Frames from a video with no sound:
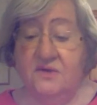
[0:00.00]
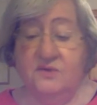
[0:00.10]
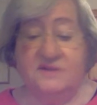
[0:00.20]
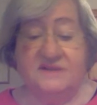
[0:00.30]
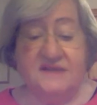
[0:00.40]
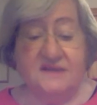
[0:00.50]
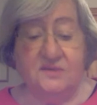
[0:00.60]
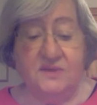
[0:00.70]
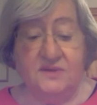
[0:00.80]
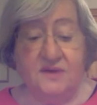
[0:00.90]
We stayed
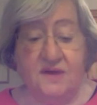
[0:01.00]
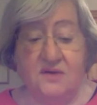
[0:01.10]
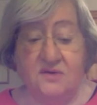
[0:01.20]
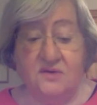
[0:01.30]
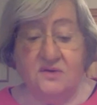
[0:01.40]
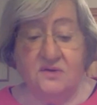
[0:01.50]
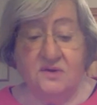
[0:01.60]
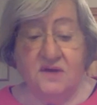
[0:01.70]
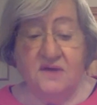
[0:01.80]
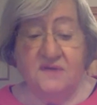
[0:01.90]
with our
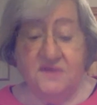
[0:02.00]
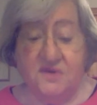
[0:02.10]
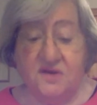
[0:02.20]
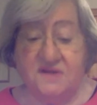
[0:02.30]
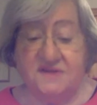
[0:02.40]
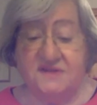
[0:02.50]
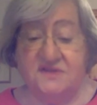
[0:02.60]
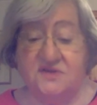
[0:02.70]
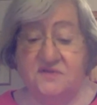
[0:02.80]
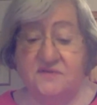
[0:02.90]
other
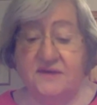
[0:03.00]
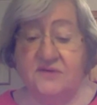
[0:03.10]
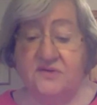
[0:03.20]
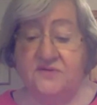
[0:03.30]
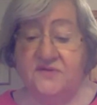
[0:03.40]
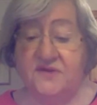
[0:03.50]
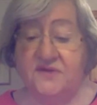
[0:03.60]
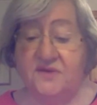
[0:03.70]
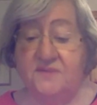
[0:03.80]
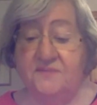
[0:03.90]
cousins of my
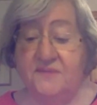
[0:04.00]
grandfather.